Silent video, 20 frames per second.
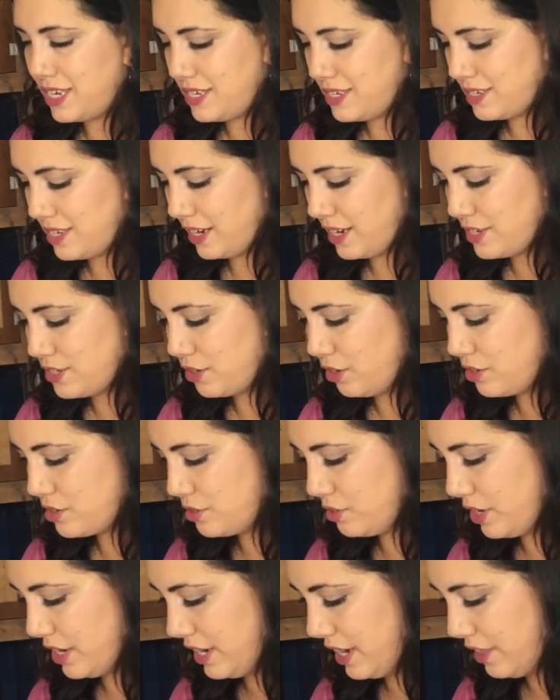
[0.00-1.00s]
That is
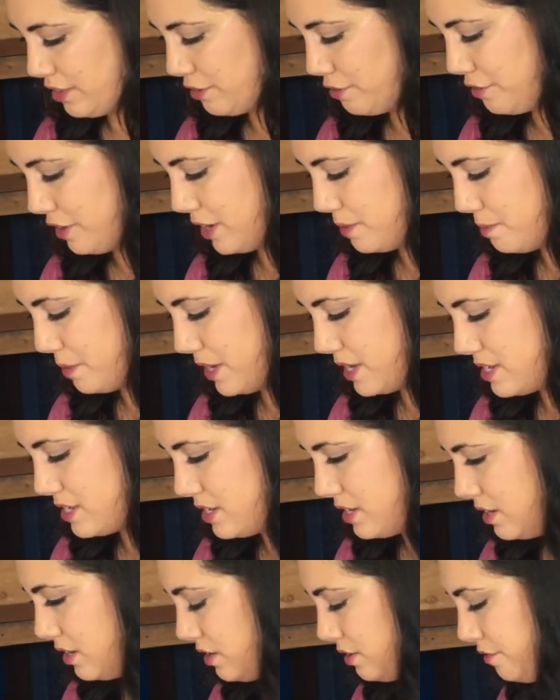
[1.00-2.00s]
also another
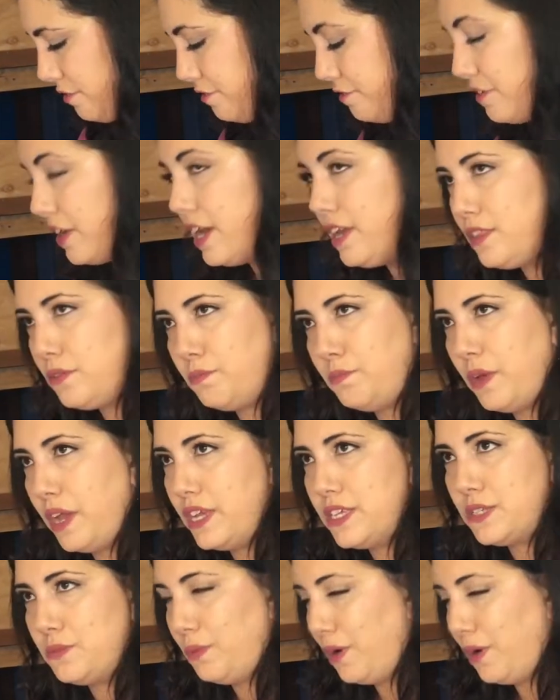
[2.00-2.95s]
faith-based faith-based